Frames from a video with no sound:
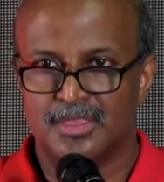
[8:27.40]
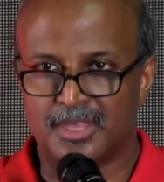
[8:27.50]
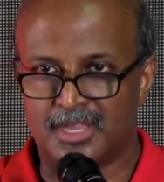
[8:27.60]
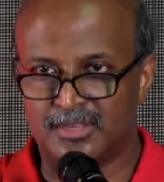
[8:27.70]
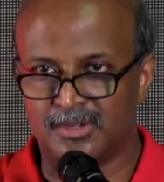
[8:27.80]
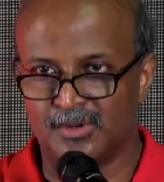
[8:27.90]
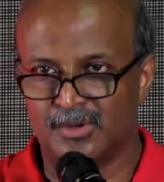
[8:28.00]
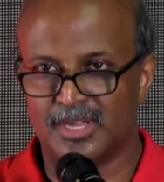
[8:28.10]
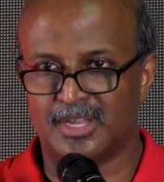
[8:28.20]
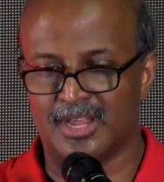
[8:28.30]
Thank
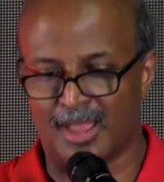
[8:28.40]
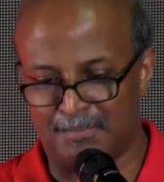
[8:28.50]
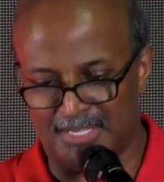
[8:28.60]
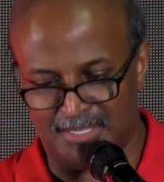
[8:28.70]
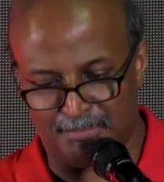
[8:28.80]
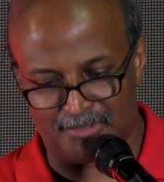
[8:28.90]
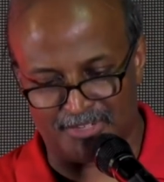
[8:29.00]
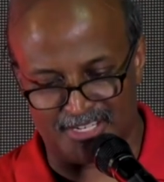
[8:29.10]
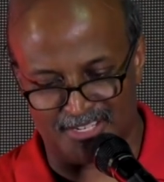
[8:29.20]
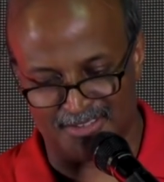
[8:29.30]
you and happy
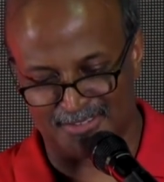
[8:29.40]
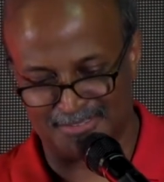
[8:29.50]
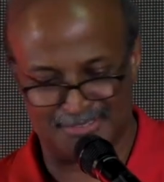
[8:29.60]
Deepavali.